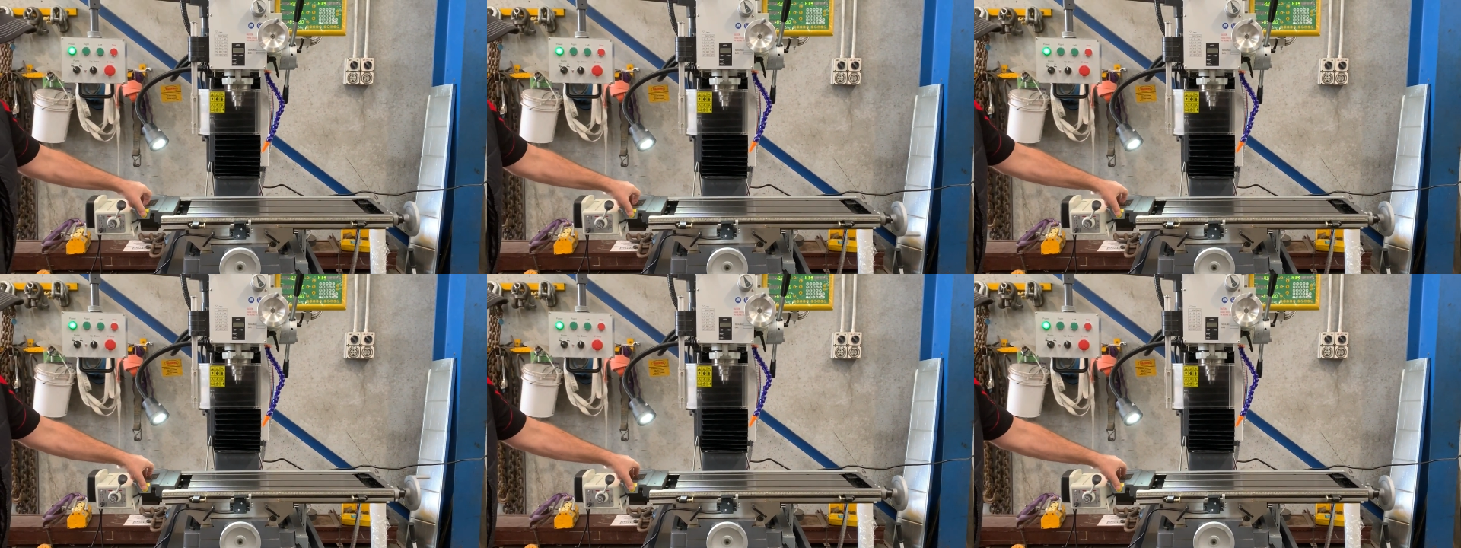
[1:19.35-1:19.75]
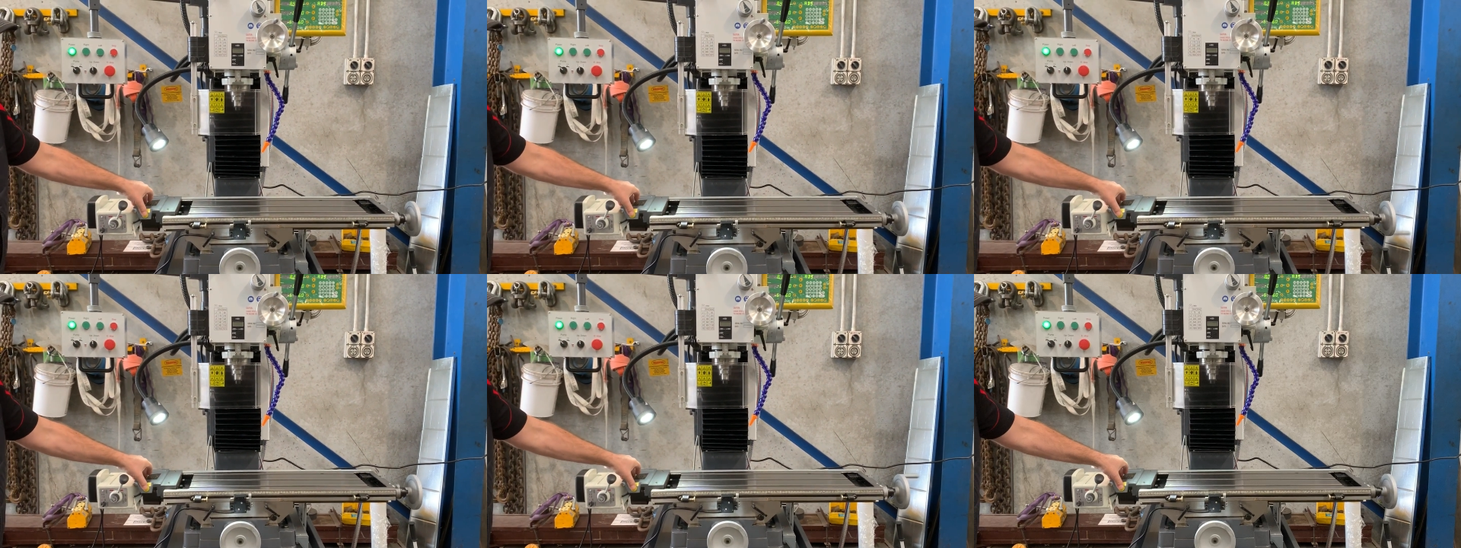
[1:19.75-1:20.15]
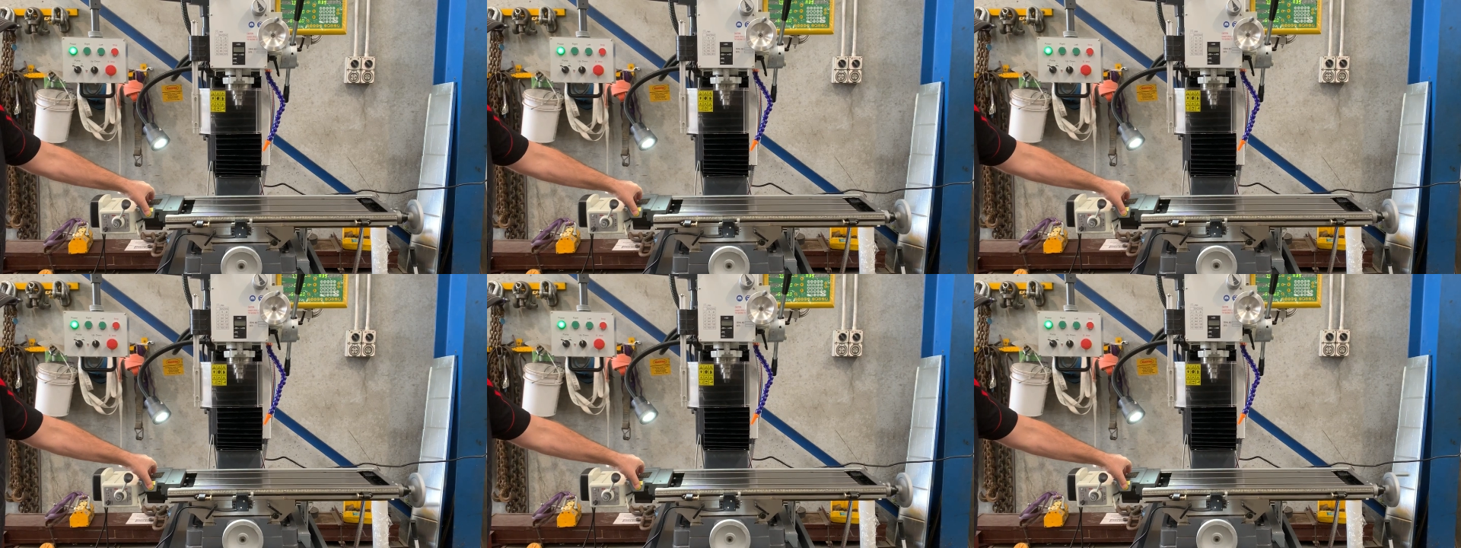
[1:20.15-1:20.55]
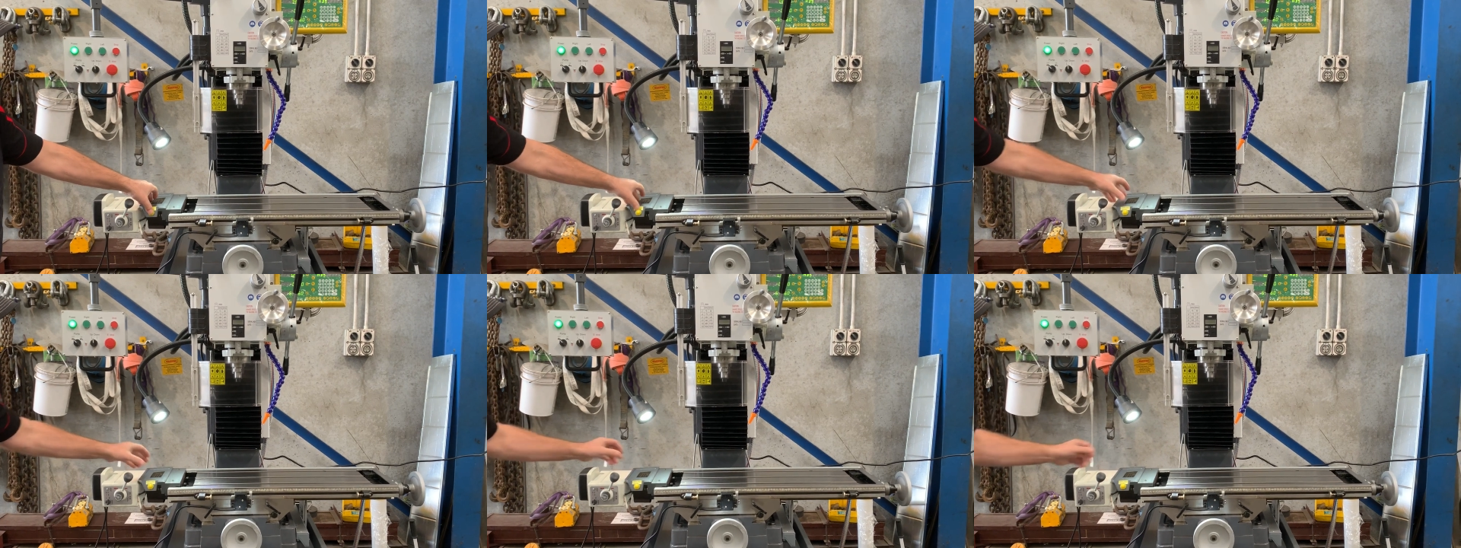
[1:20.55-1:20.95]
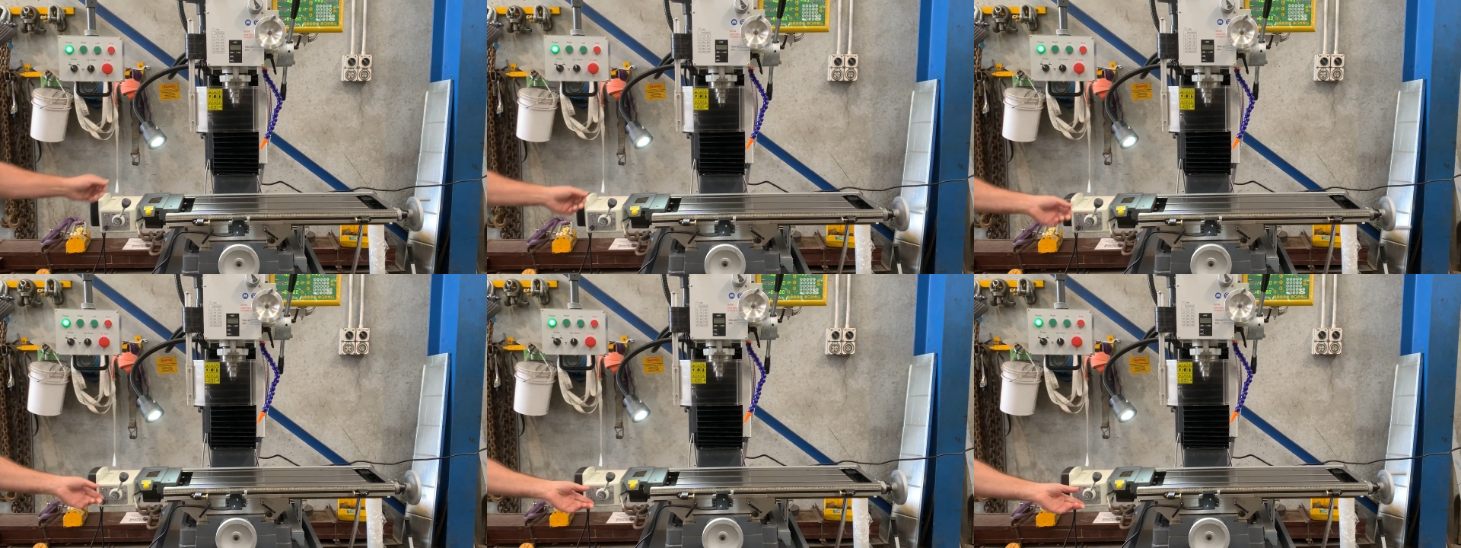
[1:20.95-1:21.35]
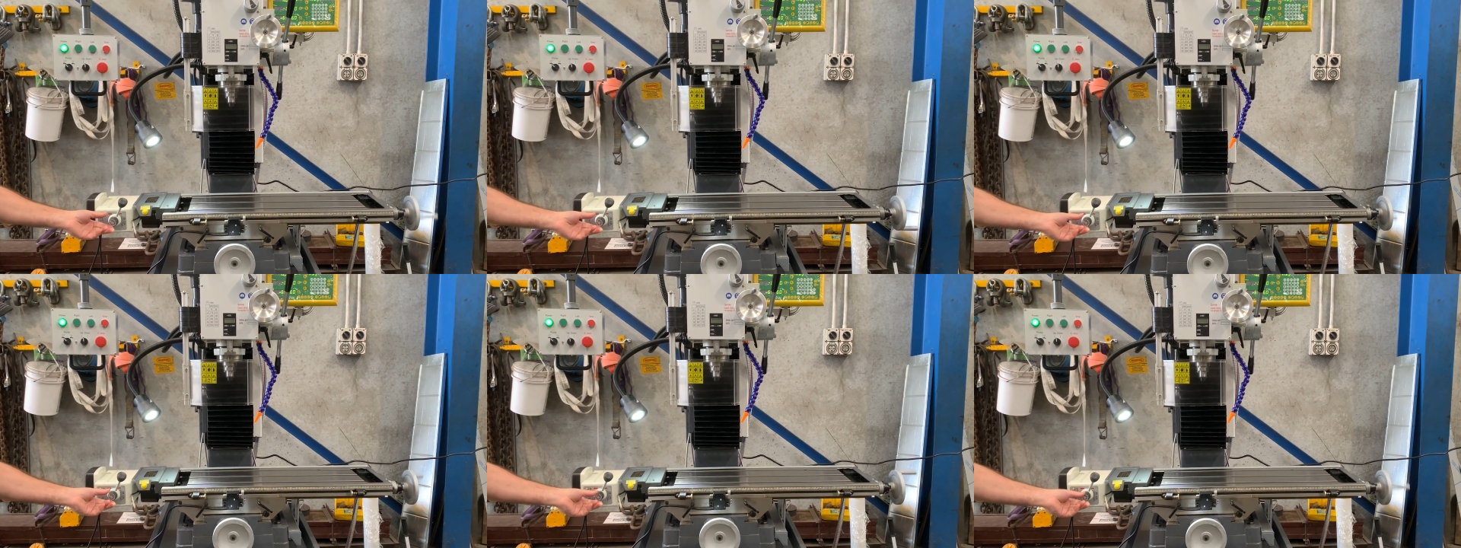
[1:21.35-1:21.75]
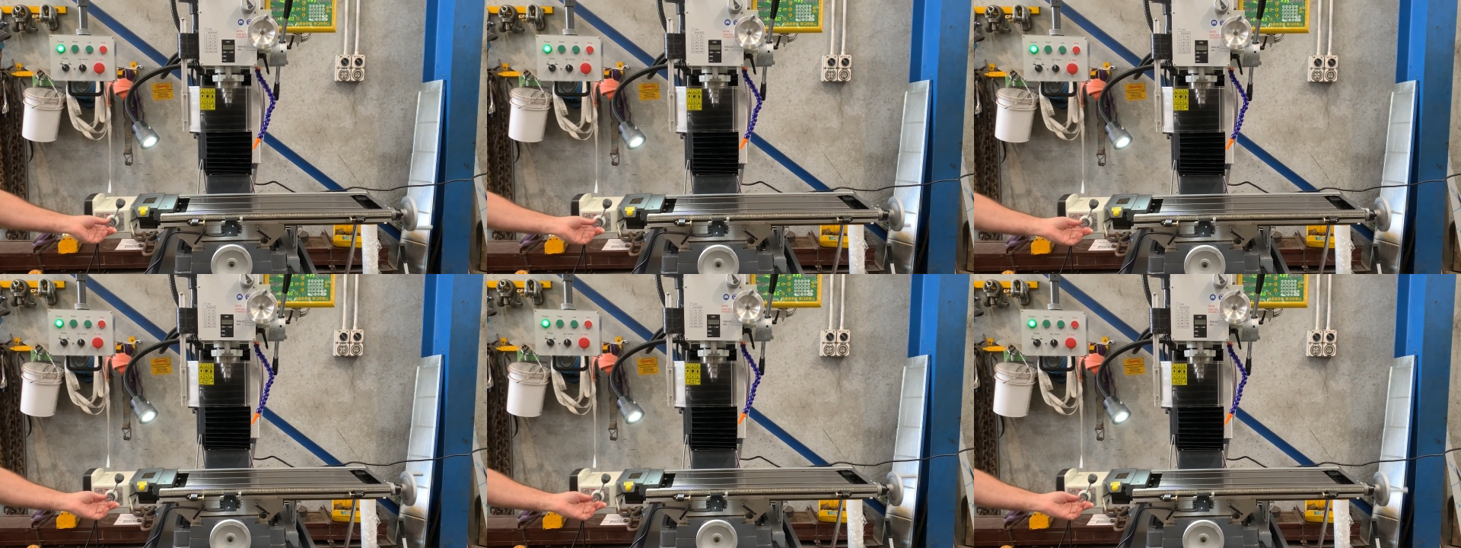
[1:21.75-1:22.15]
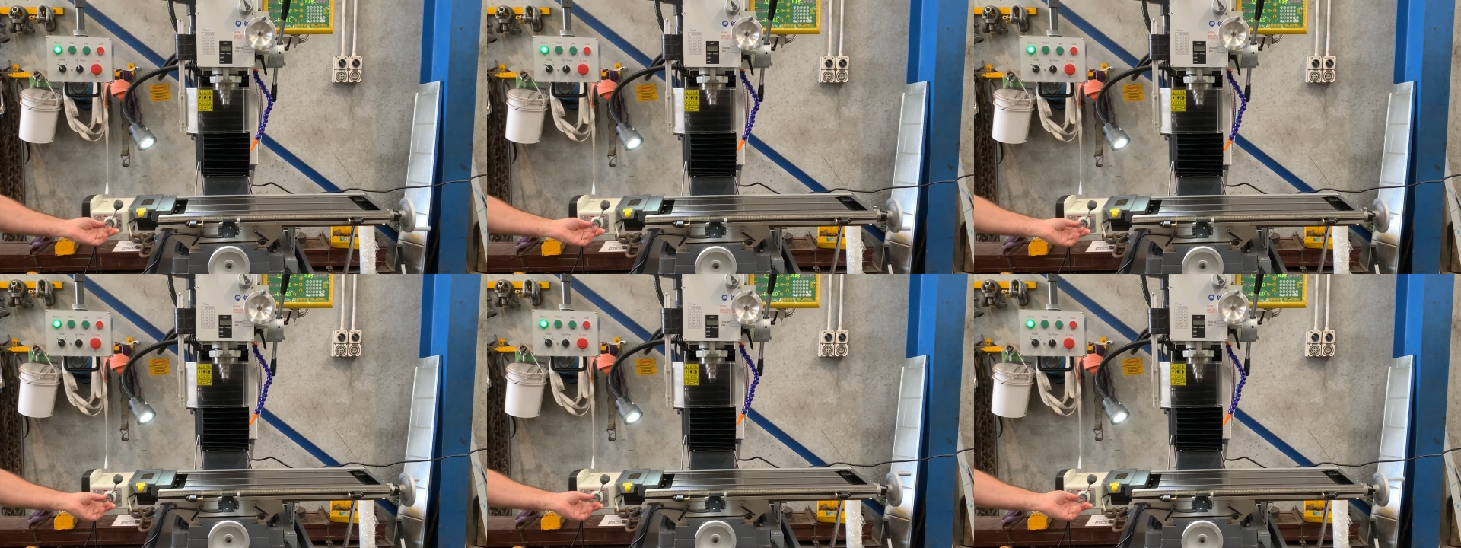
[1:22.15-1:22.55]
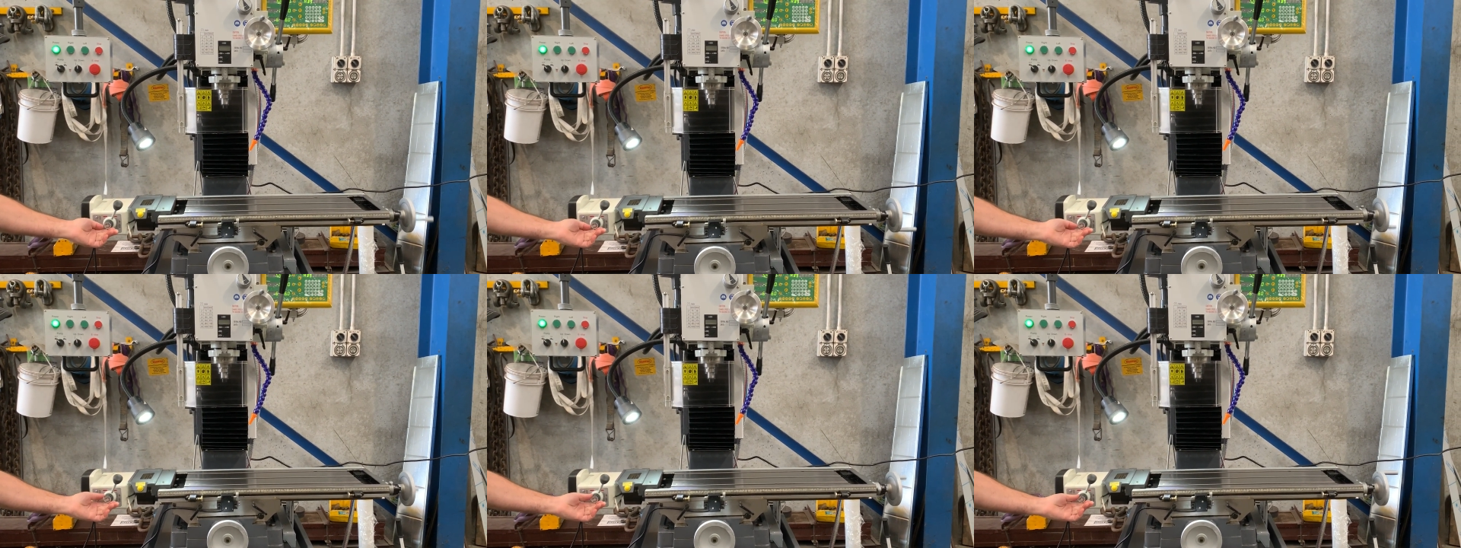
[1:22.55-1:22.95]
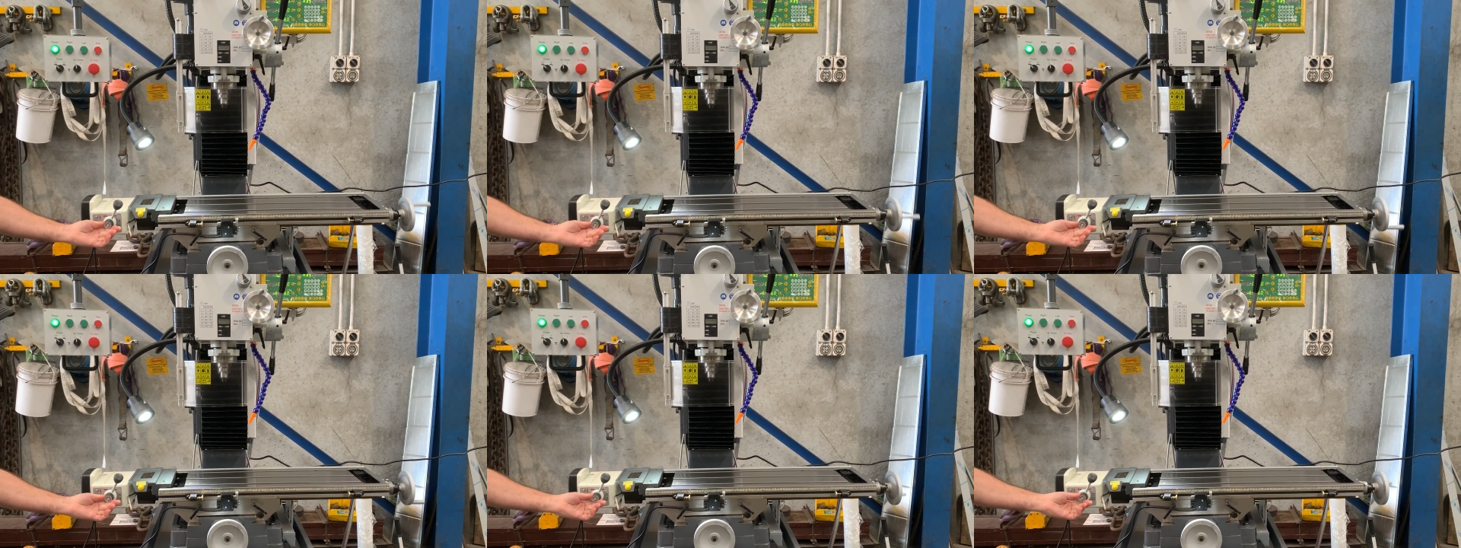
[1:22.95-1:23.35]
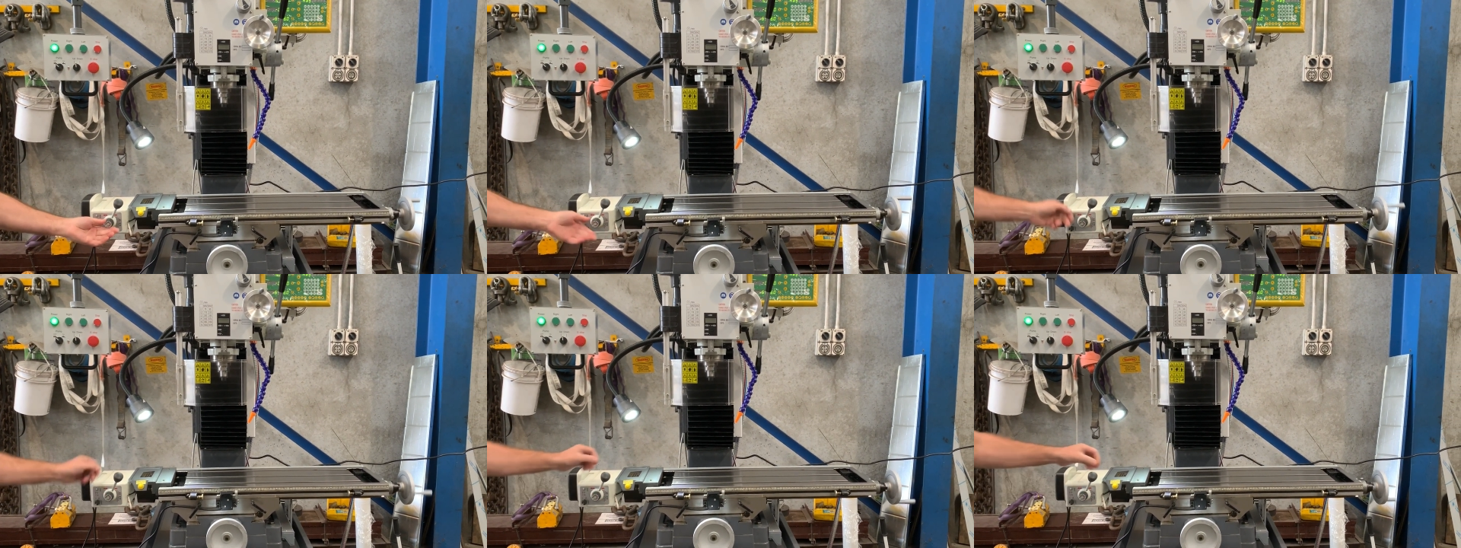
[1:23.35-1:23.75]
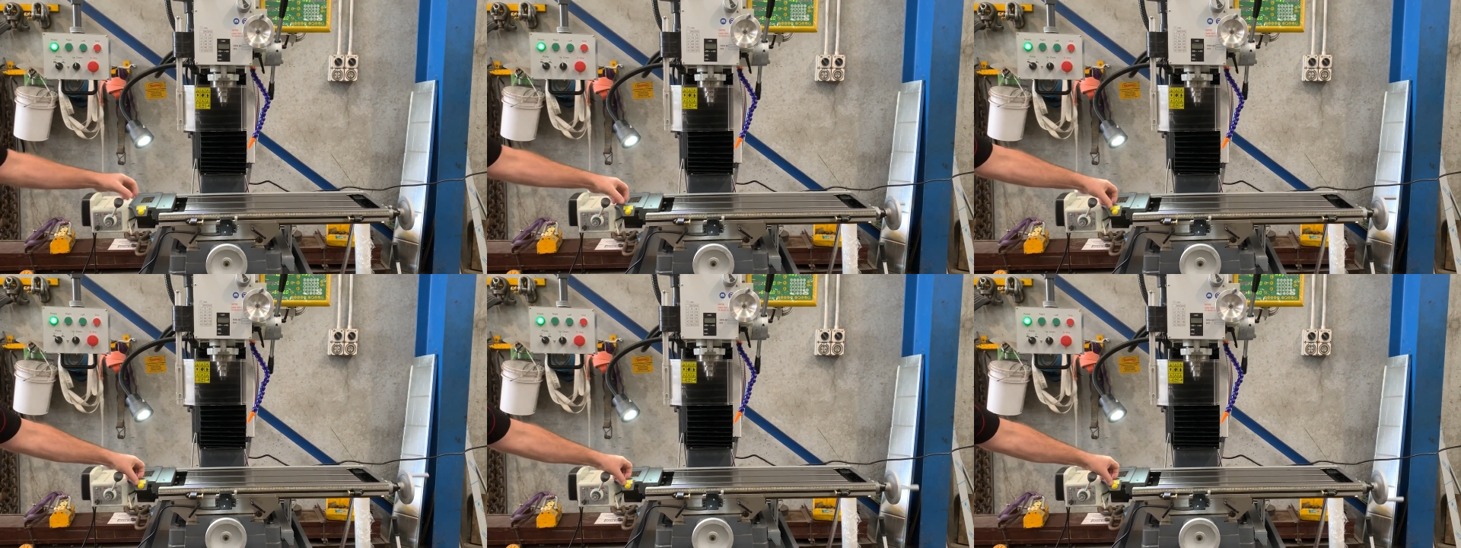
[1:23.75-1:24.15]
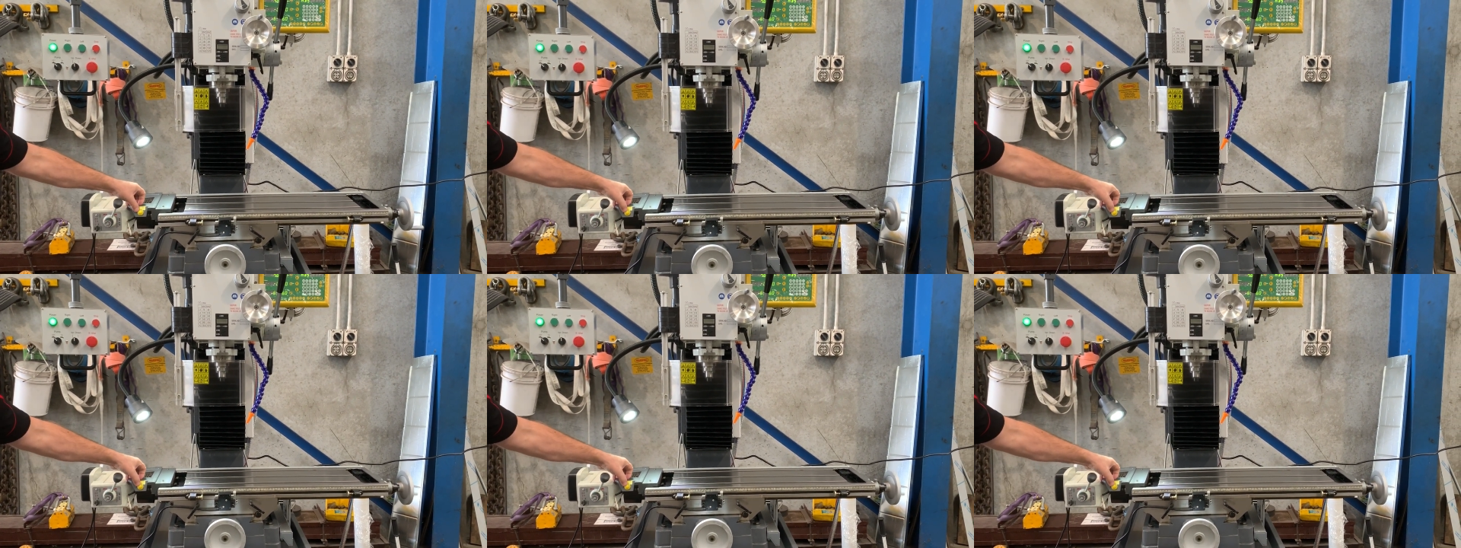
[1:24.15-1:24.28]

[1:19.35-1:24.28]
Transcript: (no speaker visible)